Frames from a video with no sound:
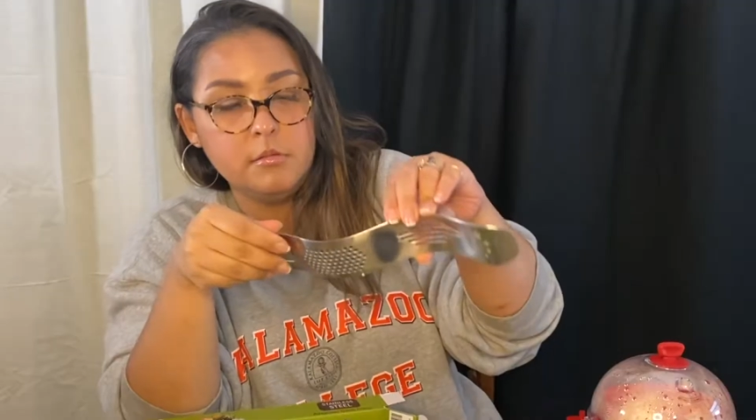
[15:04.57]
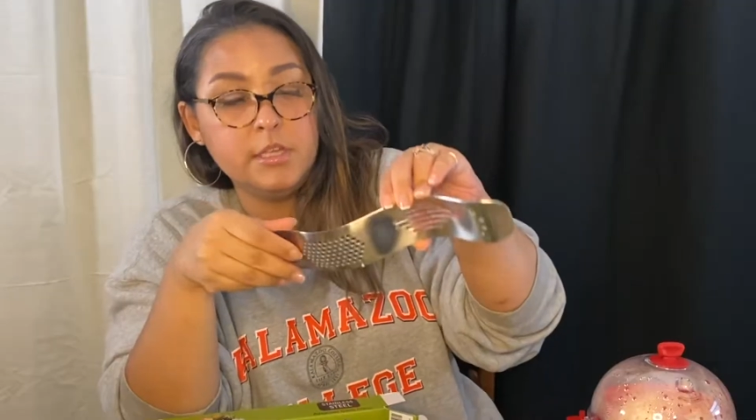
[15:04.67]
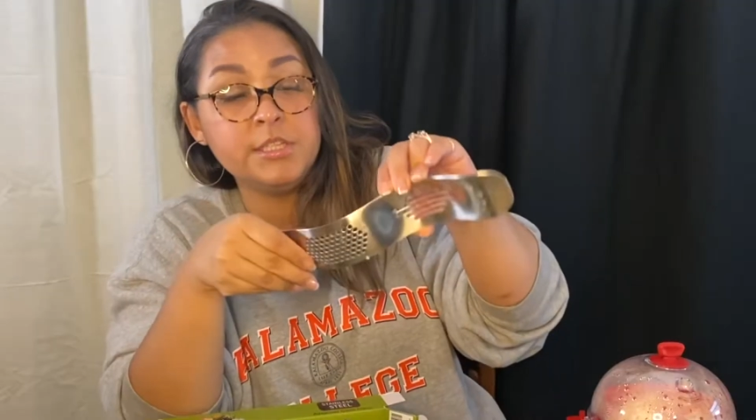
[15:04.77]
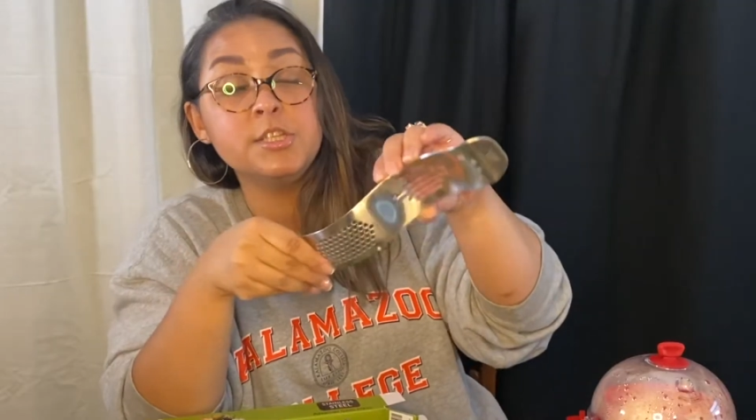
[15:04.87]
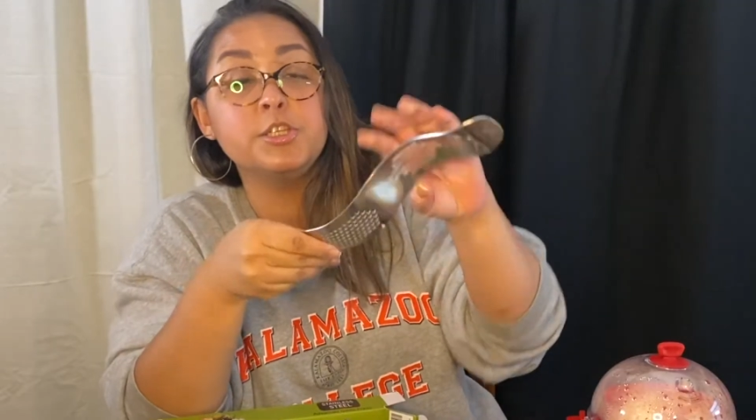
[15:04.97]

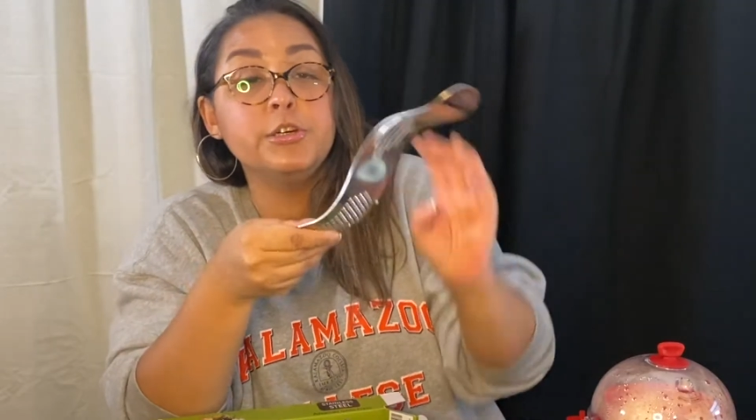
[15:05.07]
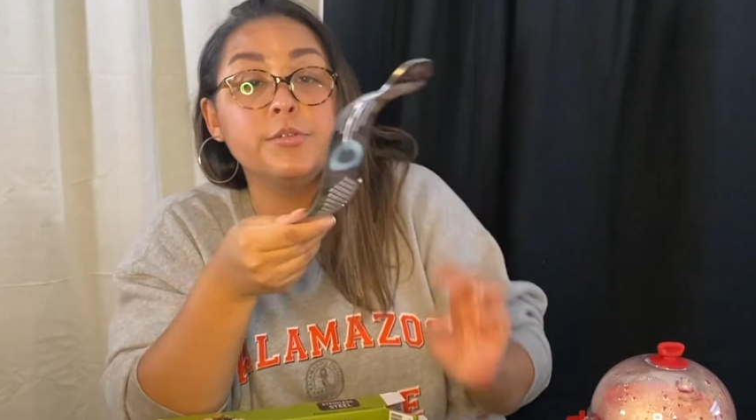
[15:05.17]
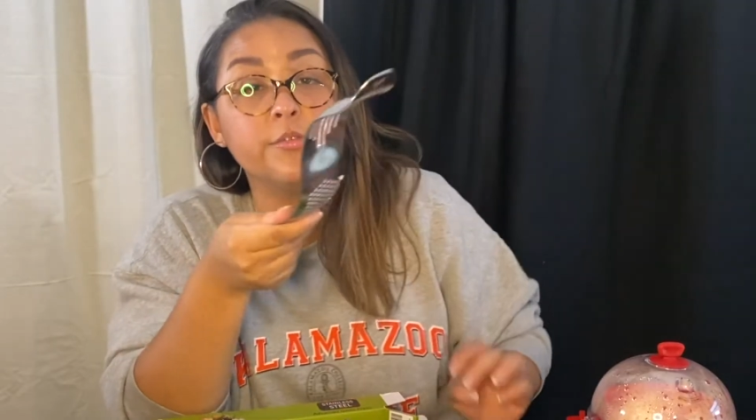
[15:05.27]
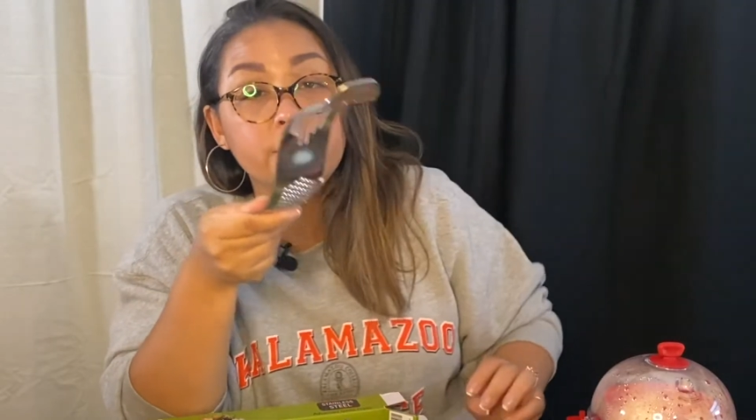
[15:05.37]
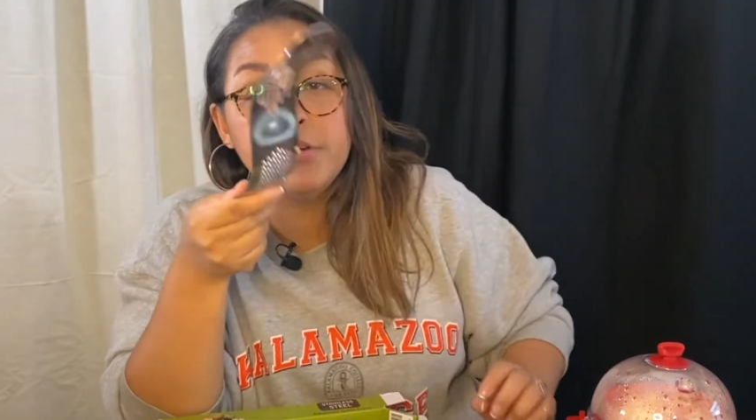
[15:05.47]
This is
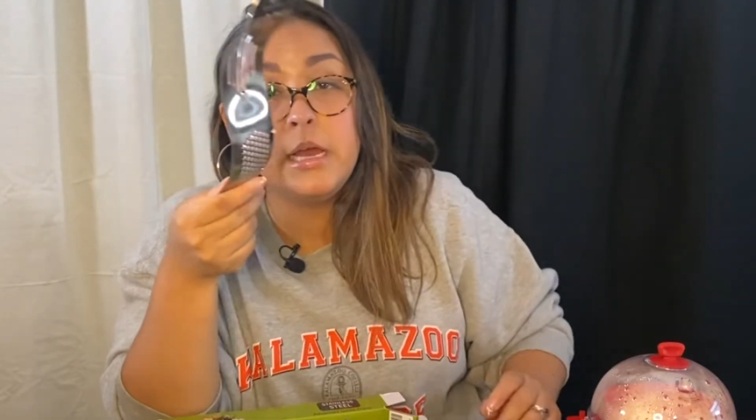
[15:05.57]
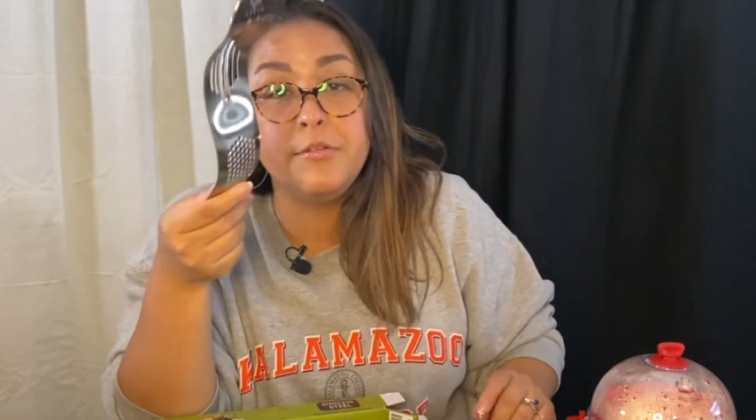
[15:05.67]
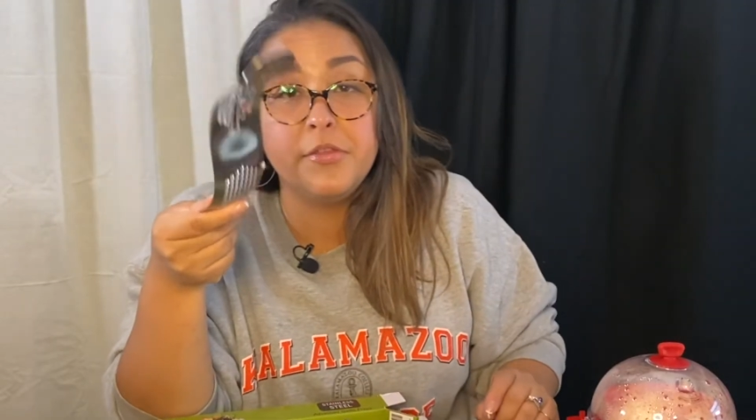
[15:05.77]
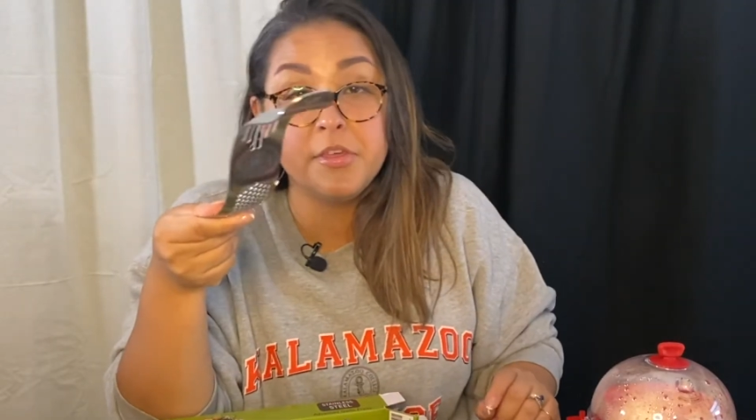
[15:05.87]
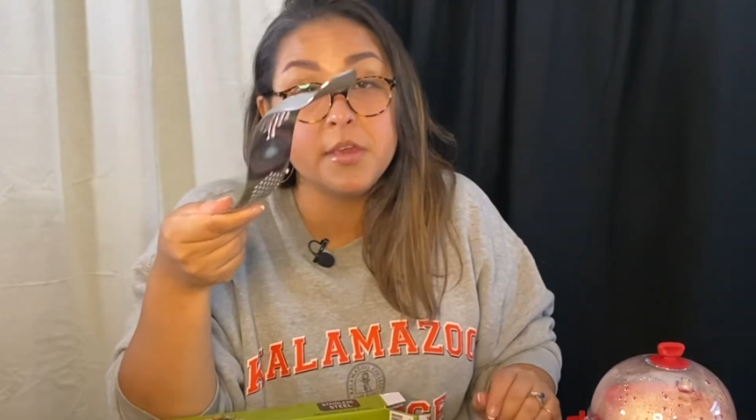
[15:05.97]
good for a
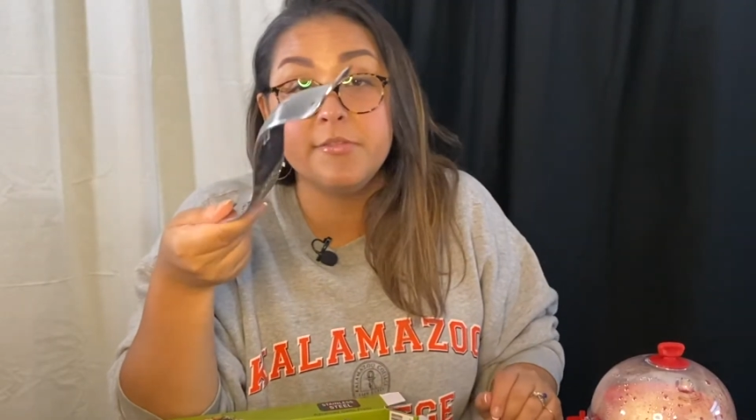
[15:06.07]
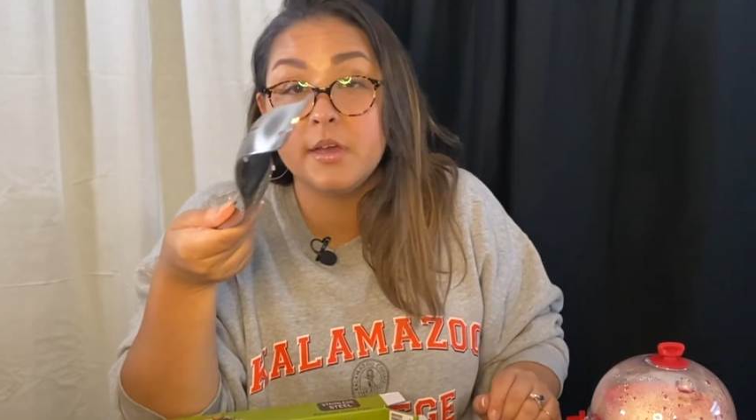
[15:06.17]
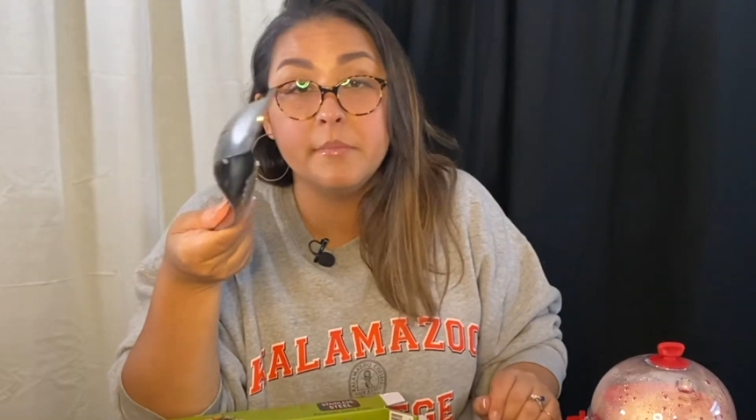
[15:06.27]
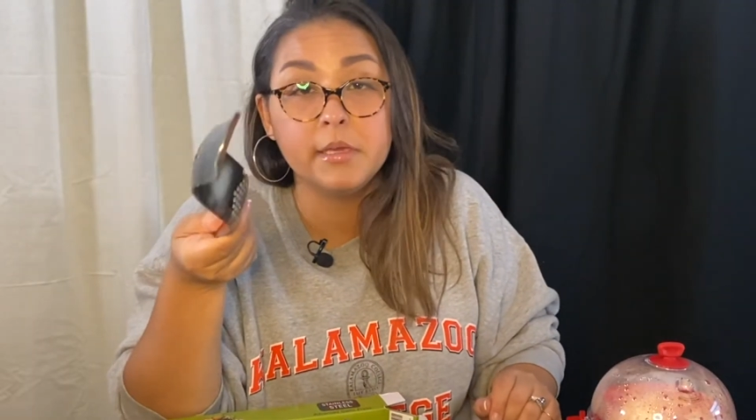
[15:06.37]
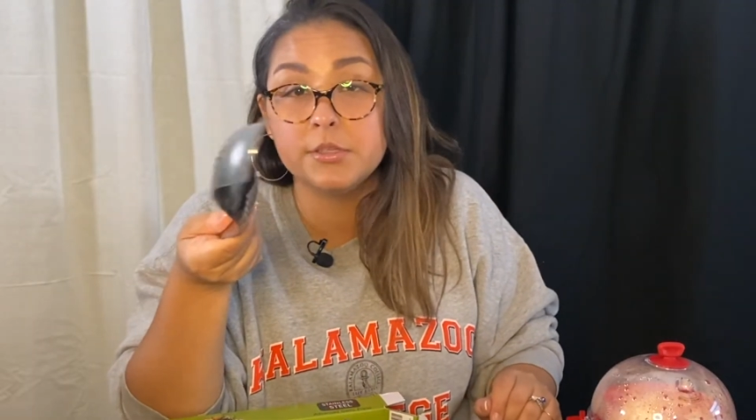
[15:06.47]
thief
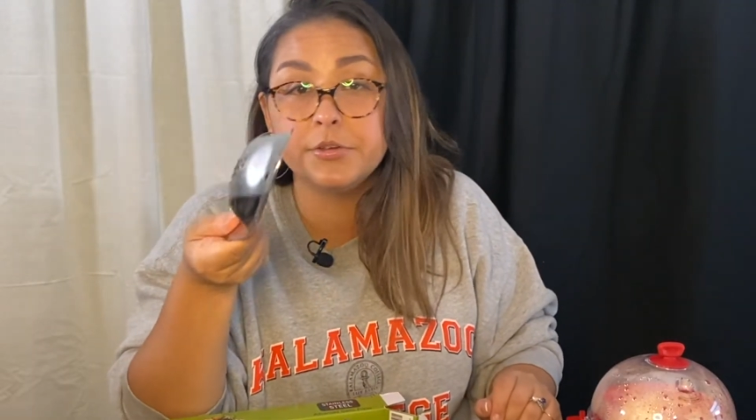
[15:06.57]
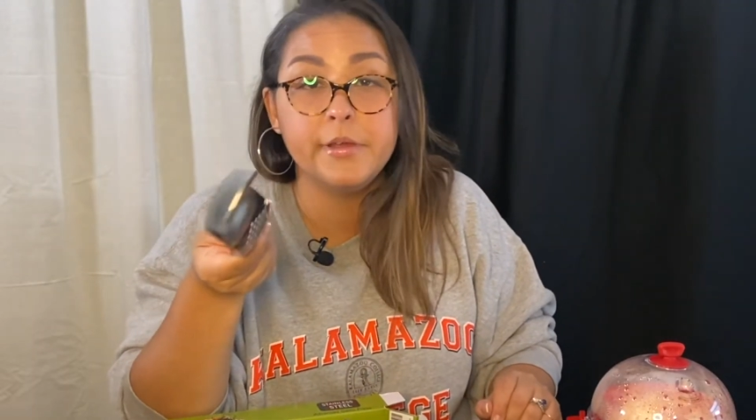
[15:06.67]
coming into